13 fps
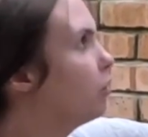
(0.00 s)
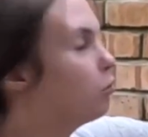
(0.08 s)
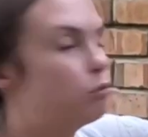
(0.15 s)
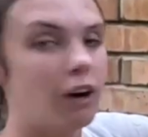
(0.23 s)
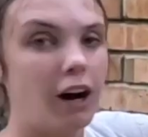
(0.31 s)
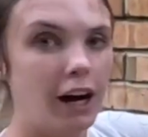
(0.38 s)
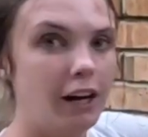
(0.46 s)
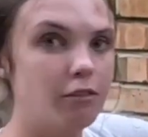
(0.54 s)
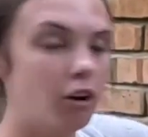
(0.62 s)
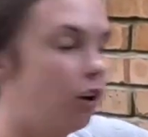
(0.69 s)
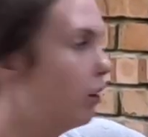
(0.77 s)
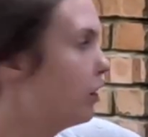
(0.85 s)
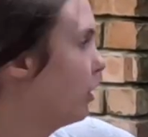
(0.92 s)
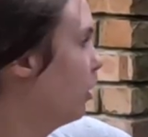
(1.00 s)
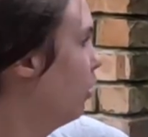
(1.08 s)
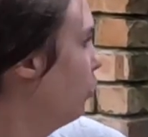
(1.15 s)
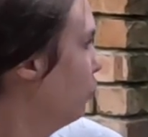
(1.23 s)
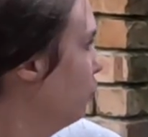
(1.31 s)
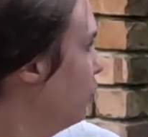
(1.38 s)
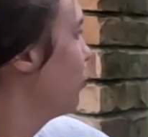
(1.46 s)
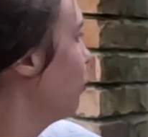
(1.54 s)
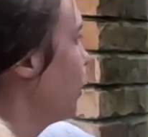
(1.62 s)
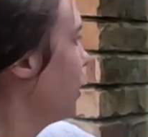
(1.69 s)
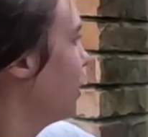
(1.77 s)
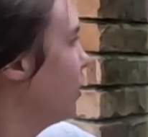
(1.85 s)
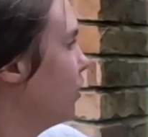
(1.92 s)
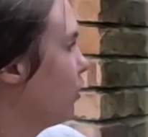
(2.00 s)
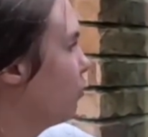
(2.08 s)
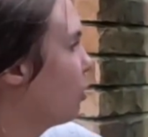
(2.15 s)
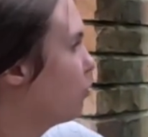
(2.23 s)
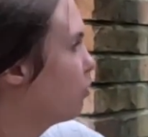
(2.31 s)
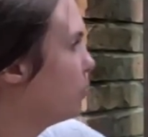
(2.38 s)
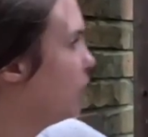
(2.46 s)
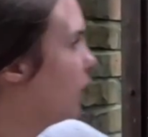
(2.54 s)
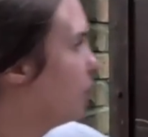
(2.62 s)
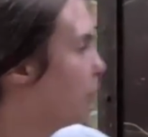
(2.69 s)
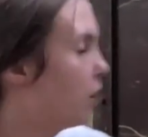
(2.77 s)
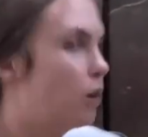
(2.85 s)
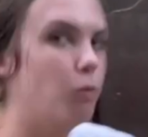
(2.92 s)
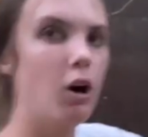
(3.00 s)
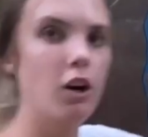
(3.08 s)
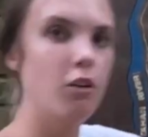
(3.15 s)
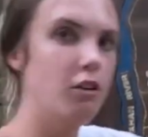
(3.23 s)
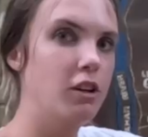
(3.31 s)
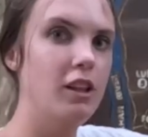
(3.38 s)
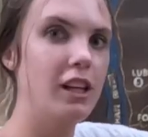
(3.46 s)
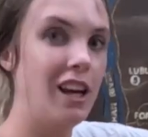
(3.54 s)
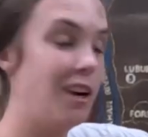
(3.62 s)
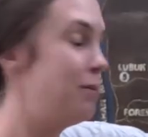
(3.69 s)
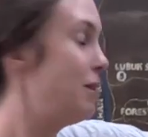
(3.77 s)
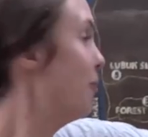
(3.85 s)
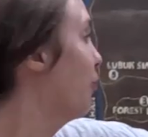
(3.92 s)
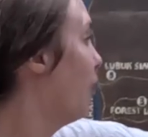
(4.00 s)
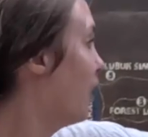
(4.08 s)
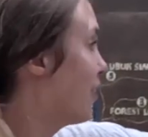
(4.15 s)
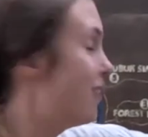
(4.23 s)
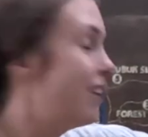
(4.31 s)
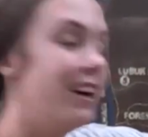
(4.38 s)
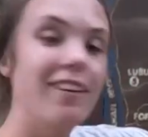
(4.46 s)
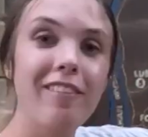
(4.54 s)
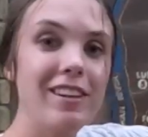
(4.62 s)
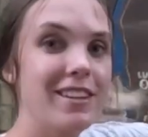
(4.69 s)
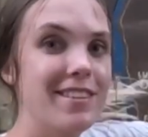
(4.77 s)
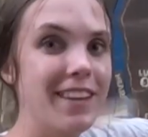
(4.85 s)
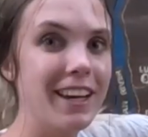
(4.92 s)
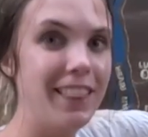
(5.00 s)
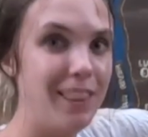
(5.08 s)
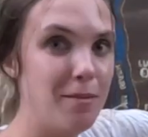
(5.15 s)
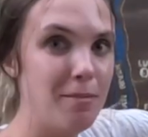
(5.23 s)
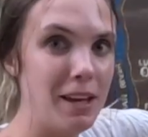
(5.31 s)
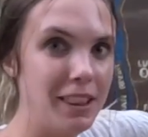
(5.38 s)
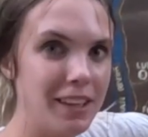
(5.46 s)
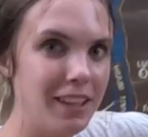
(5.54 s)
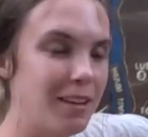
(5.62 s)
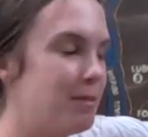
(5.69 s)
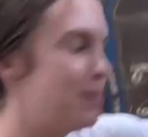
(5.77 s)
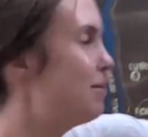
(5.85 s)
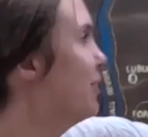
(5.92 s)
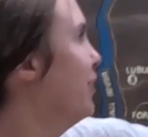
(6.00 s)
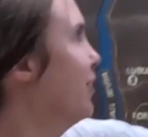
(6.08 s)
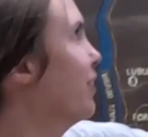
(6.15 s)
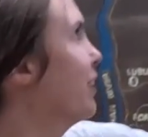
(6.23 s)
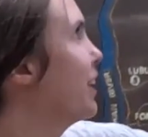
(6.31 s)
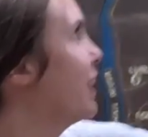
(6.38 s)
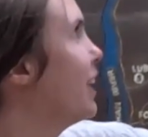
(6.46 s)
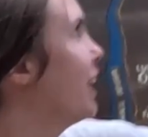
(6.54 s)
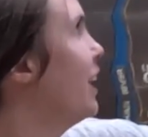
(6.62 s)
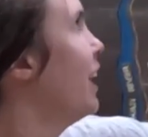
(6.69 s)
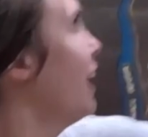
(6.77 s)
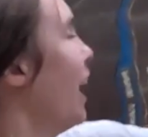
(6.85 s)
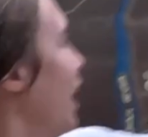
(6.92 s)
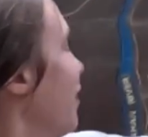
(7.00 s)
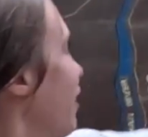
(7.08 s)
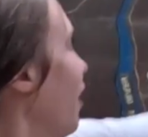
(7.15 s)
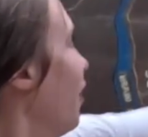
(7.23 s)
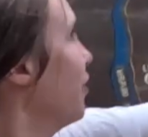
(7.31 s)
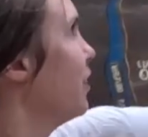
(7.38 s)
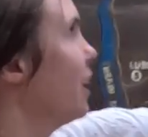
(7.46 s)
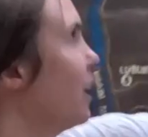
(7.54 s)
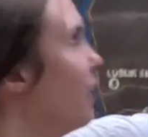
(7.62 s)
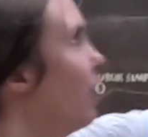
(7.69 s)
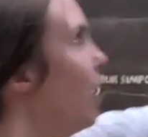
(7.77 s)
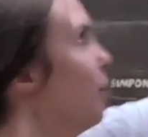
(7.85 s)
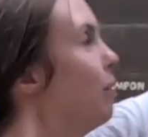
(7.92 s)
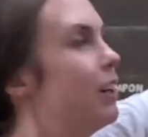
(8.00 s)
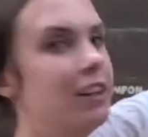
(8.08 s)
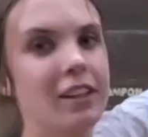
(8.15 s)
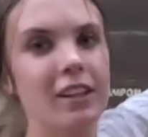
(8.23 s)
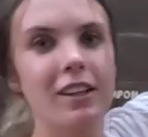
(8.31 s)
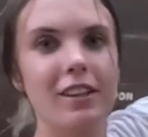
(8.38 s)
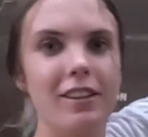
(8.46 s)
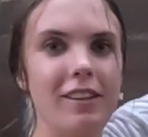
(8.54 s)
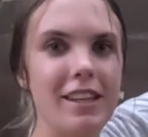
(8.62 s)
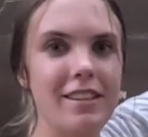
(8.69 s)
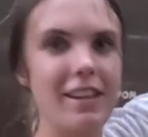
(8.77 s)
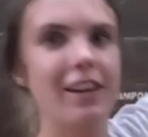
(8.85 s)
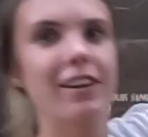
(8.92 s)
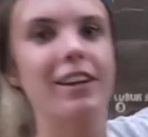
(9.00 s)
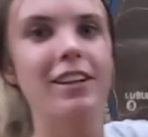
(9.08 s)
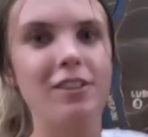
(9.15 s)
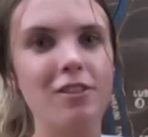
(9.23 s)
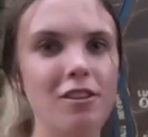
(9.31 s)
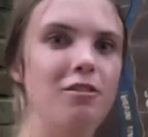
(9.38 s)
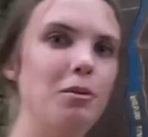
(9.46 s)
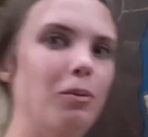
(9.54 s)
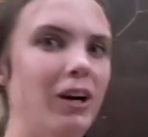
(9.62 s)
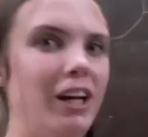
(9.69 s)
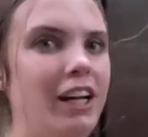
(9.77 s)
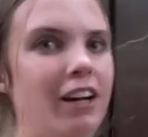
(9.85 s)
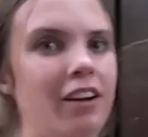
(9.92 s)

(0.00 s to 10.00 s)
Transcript: 5 all on your own. So we're gonna go from here, and we're gonna walk over to the Canopy walkway, which is like the main thing that people do when they're here. And then we're also gonna go up to this hill to the viewpoint.